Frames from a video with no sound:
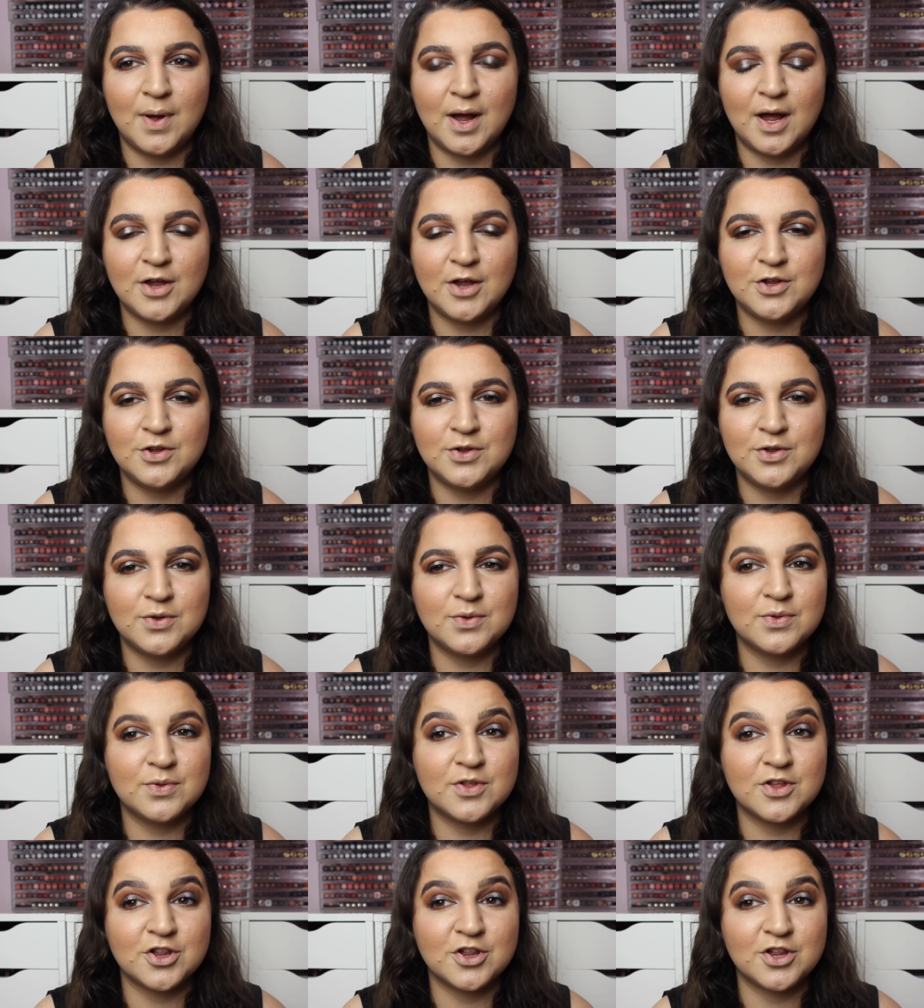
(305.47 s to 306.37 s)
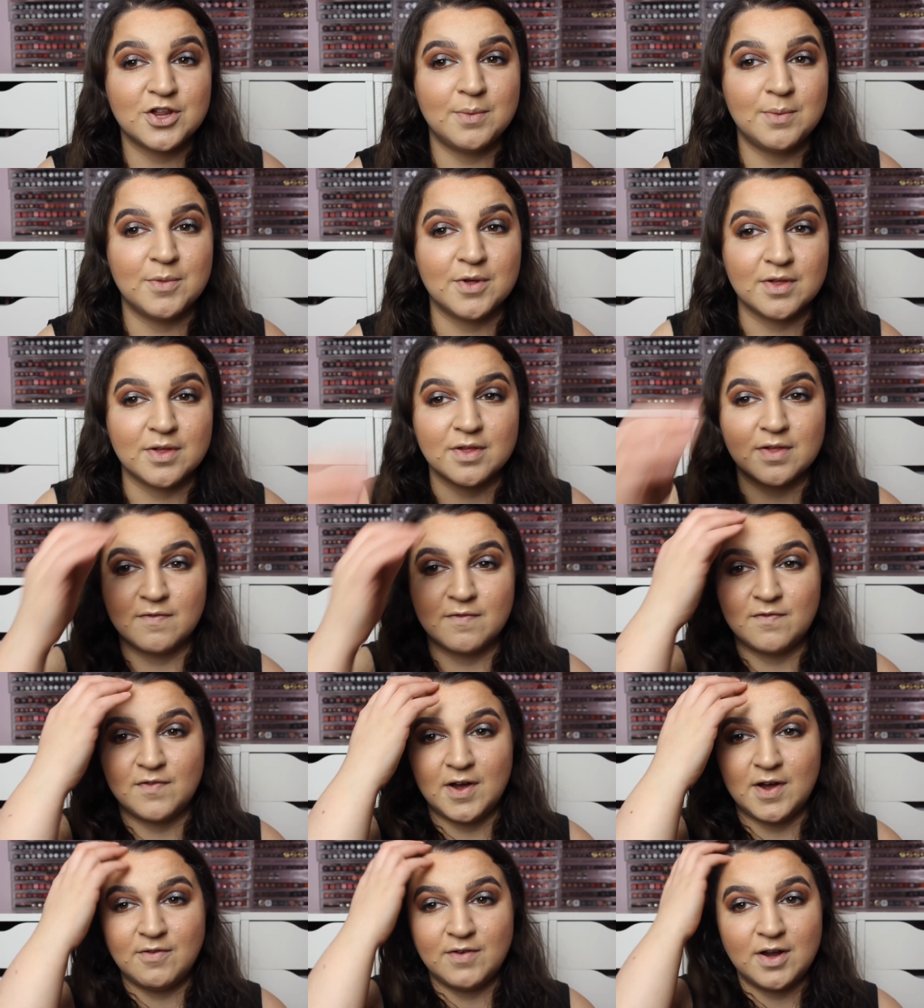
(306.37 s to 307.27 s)
use the shimmers
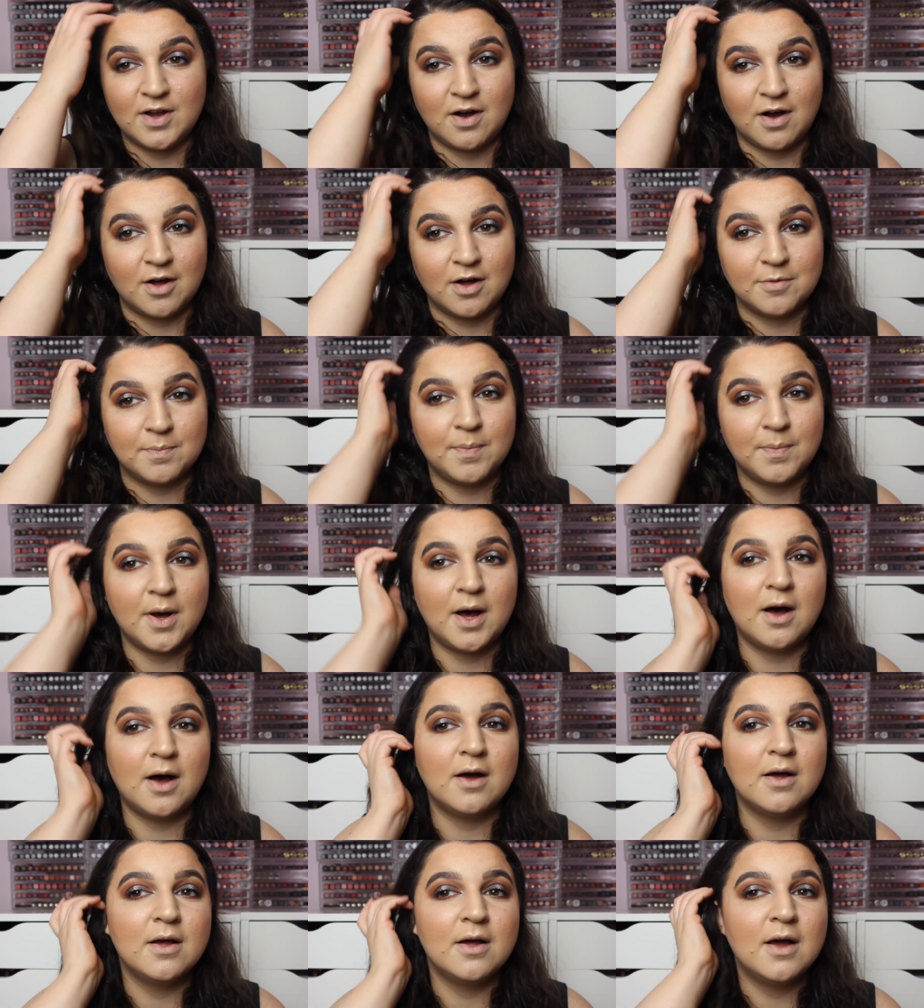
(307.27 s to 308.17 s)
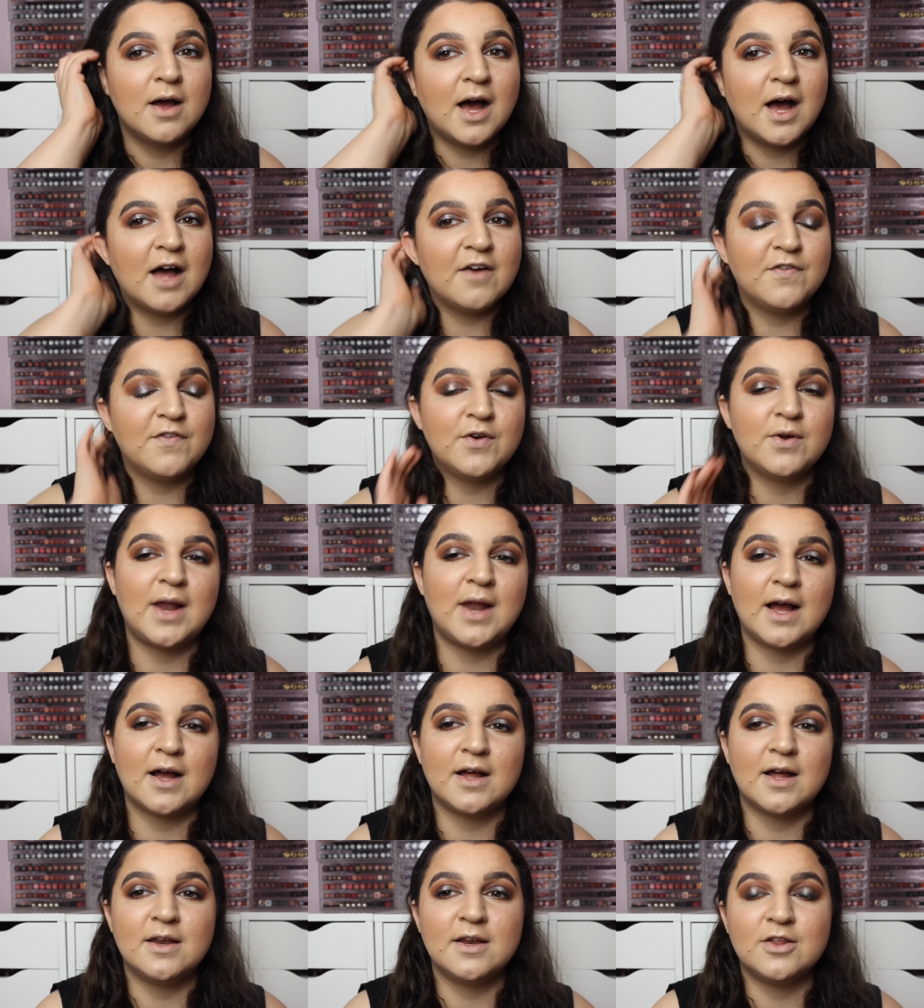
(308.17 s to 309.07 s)
very hard but I feel
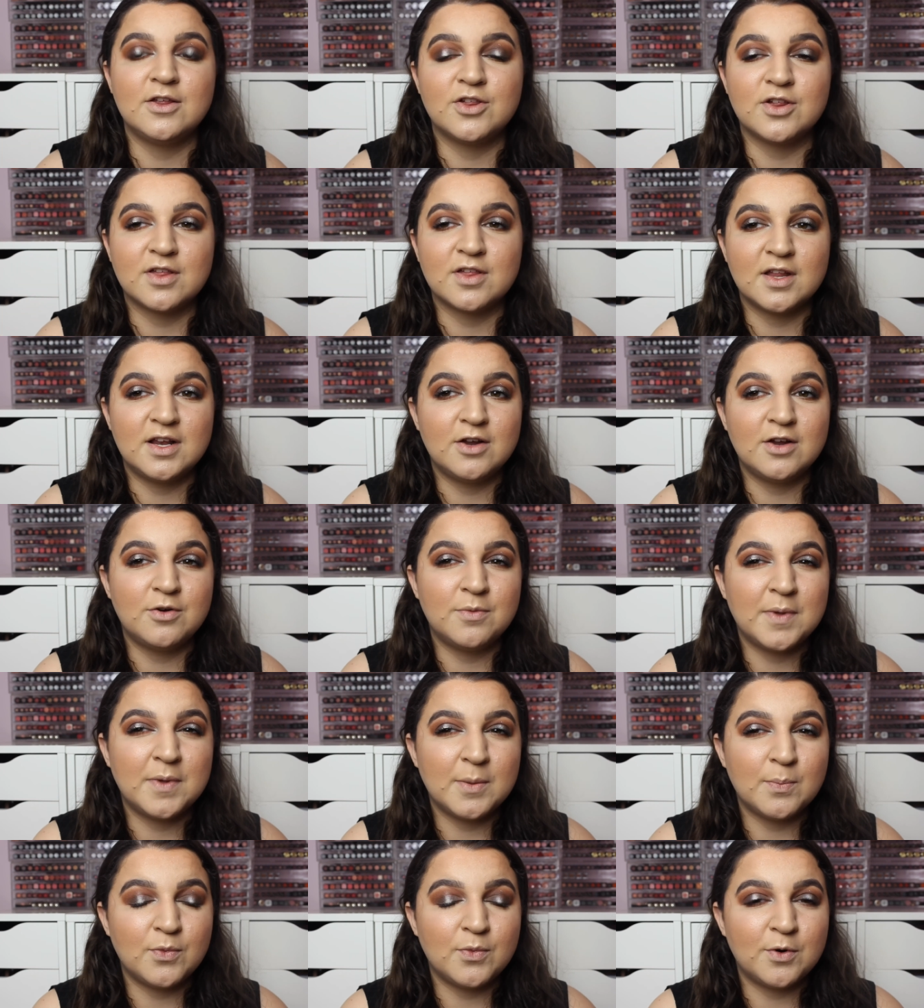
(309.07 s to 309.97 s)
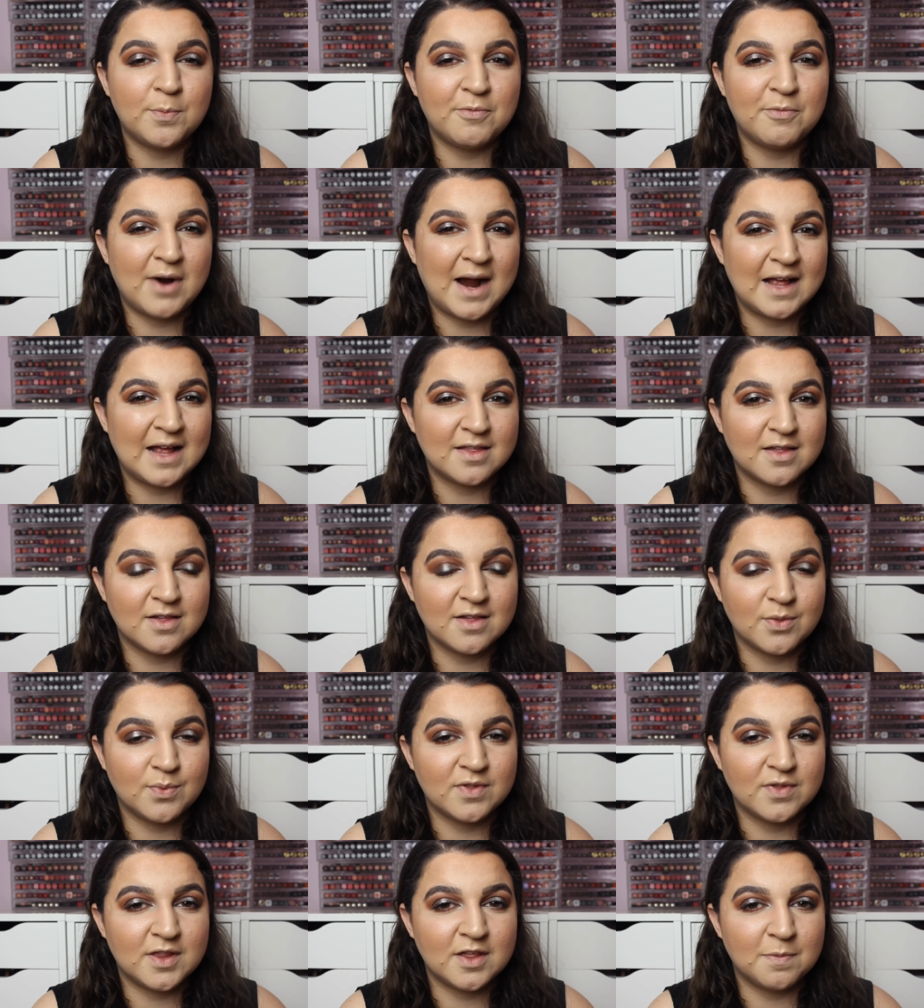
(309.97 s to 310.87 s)
like I need just a little bit more practice
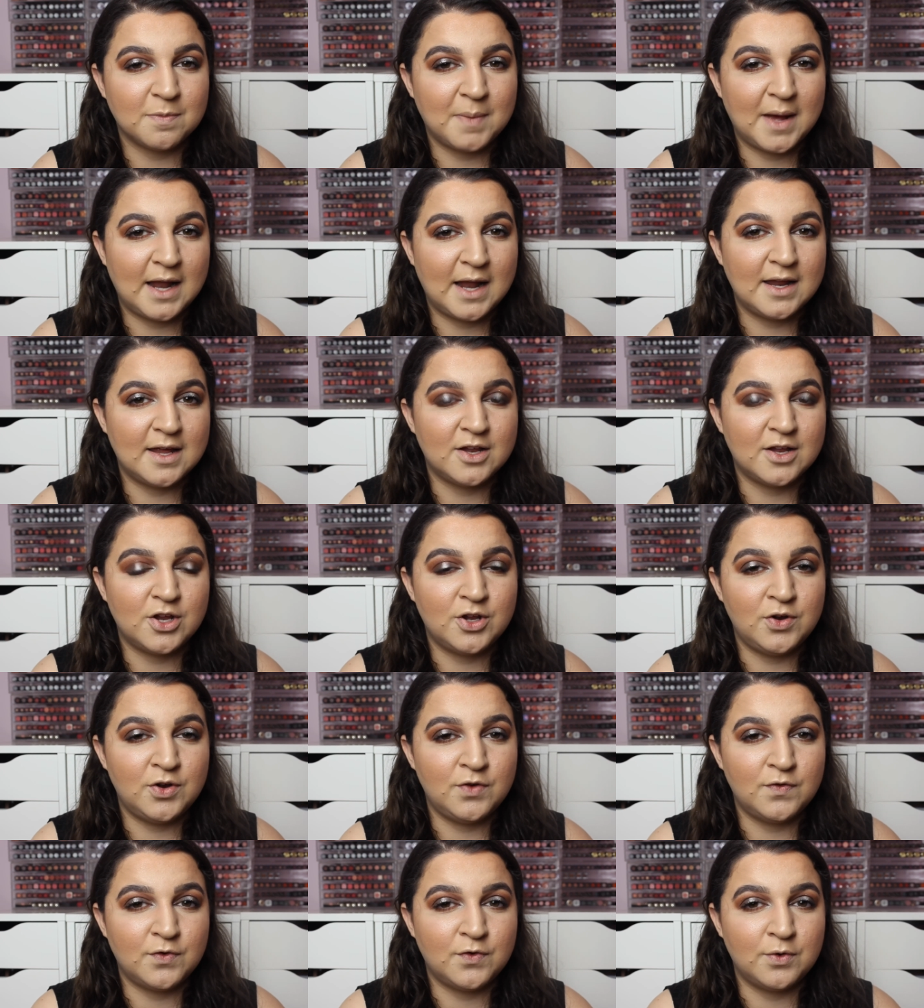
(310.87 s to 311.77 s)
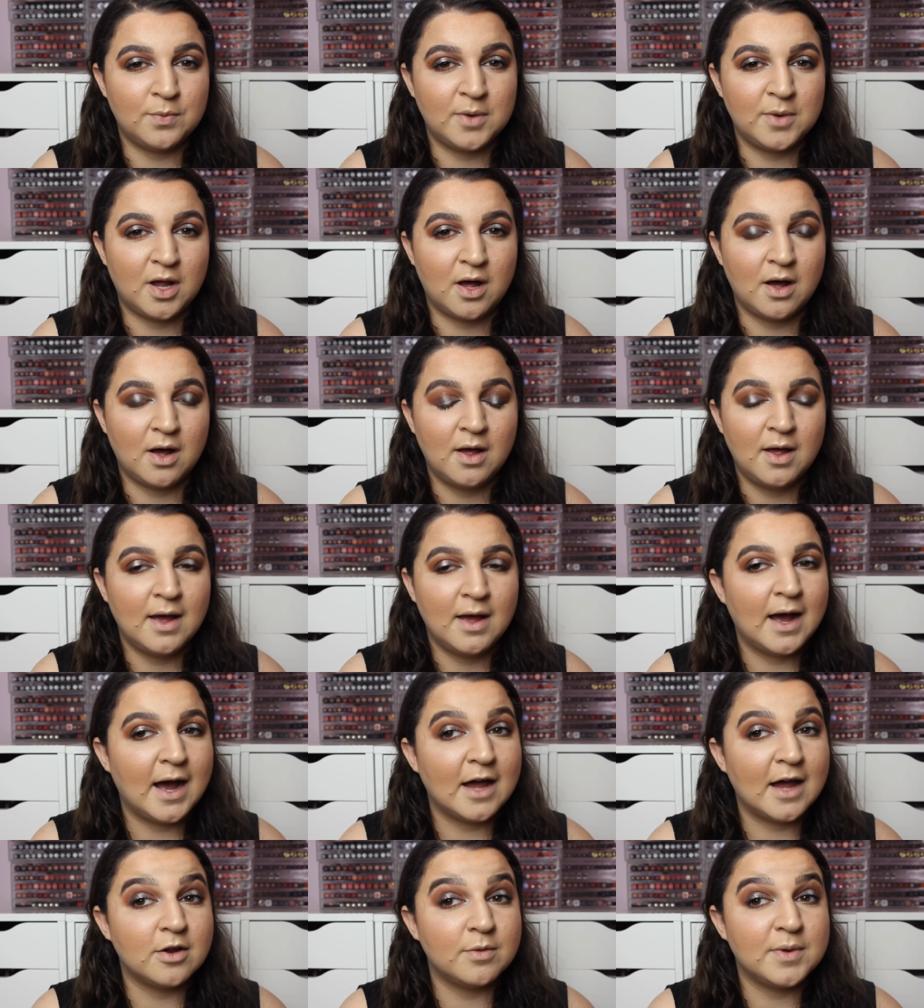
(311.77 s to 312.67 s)
with this palette and the new formula
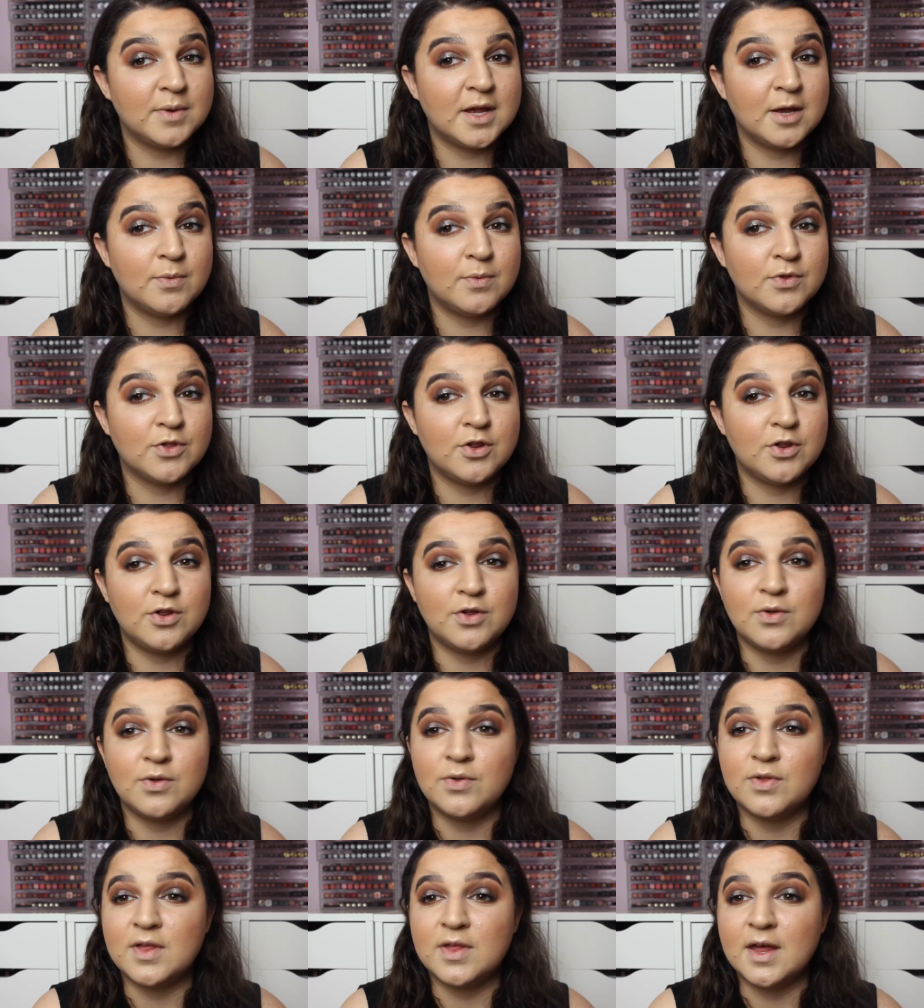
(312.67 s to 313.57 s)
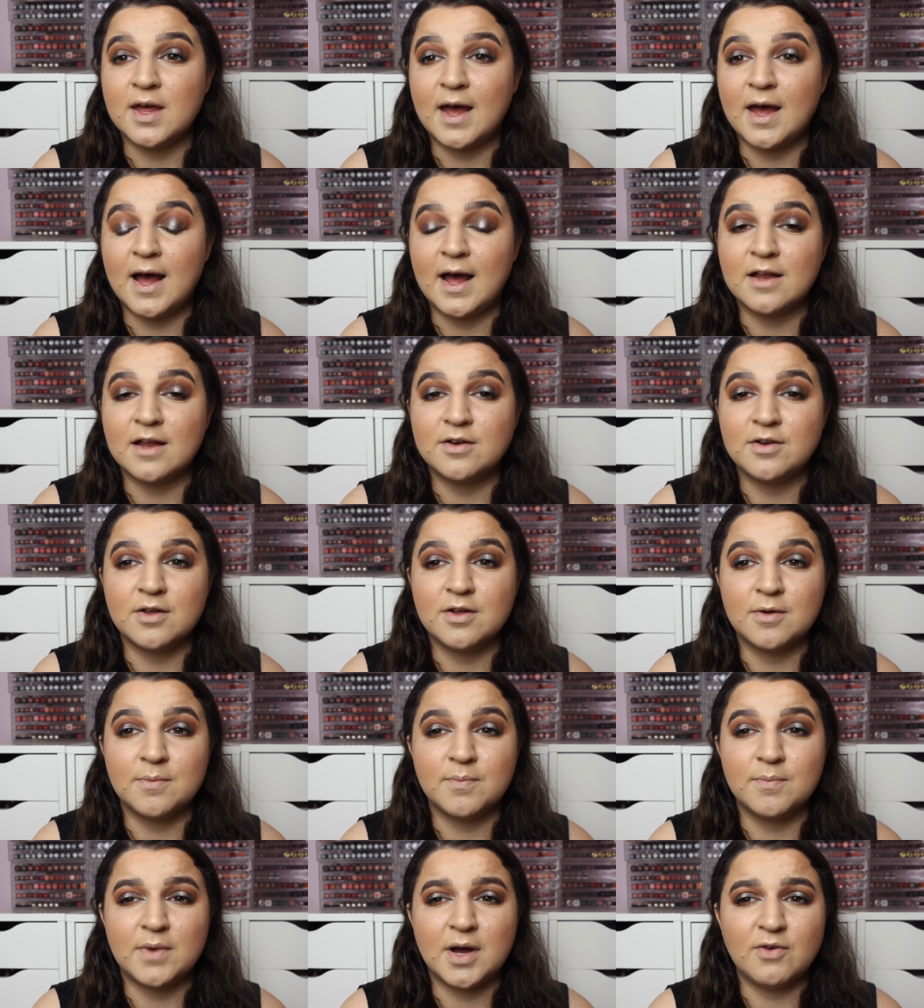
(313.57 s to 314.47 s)
and I'll be able to use it and
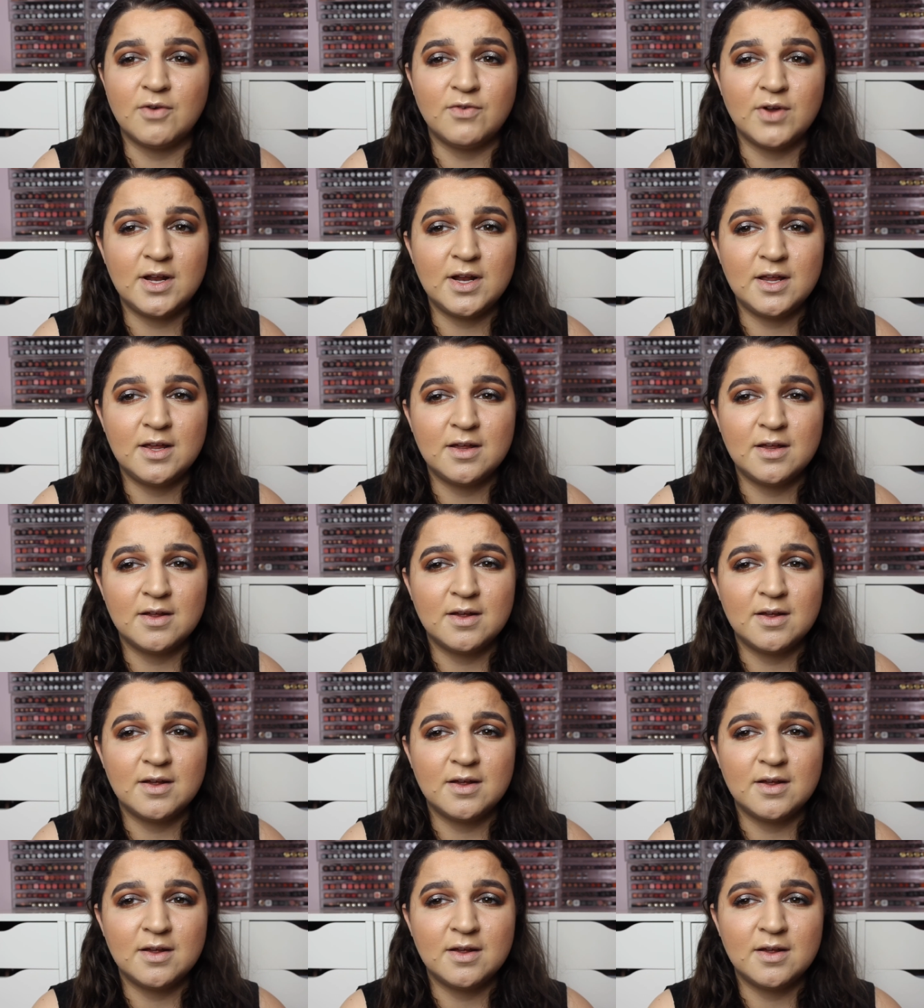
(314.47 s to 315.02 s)
um, I really